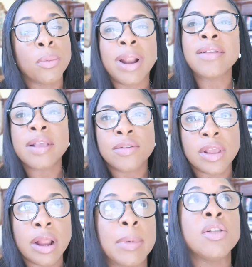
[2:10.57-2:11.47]
when I say
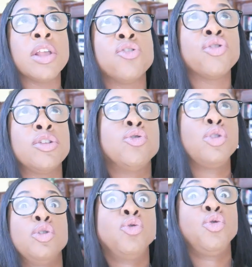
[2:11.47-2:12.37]
senior, I mean
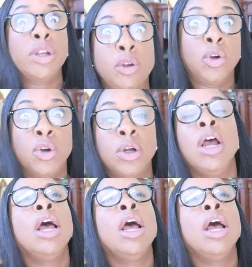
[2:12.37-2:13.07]
senior.